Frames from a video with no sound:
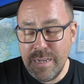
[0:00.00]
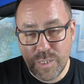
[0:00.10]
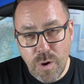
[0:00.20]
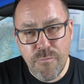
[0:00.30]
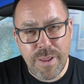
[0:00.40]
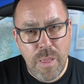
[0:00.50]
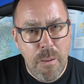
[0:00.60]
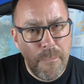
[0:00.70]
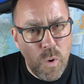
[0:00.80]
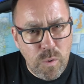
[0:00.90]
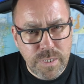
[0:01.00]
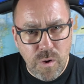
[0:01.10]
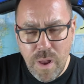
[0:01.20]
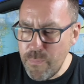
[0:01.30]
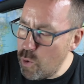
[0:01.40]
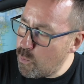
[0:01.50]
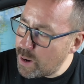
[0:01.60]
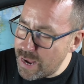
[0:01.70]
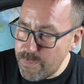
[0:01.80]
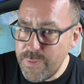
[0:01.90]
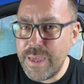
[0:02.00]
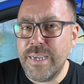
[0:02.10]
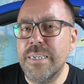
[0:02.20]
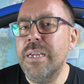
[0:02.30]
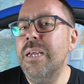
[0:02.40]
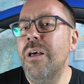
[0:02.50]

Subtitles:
So I think more time, more playing with this,